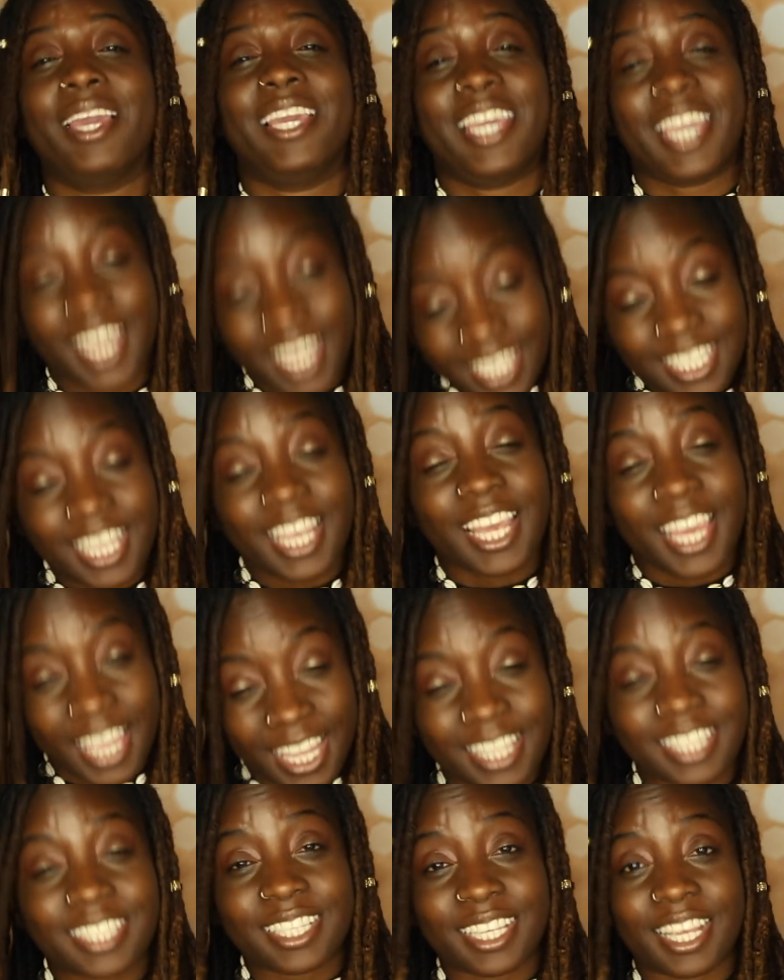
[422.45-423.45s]
Get
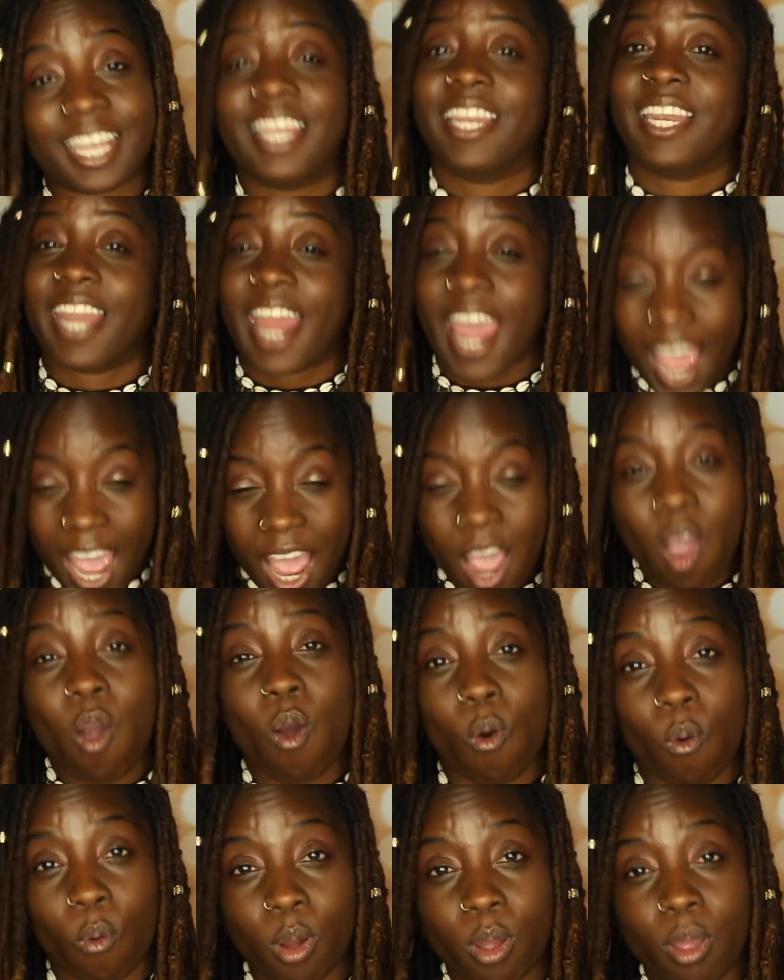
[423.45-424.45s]
it
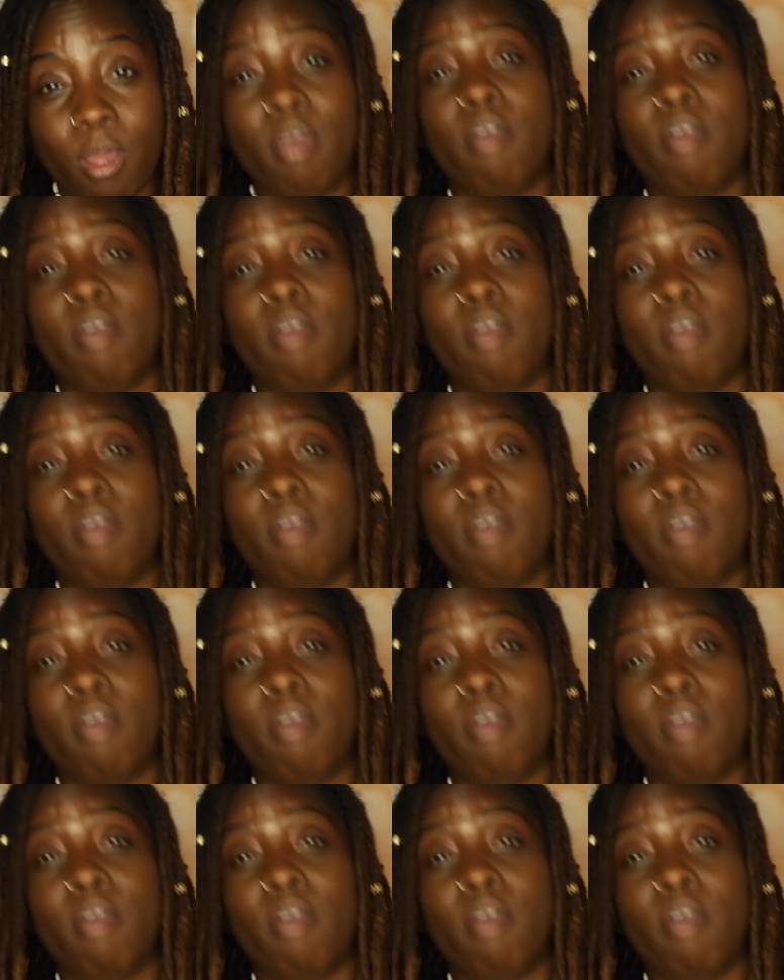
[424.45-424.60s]
now.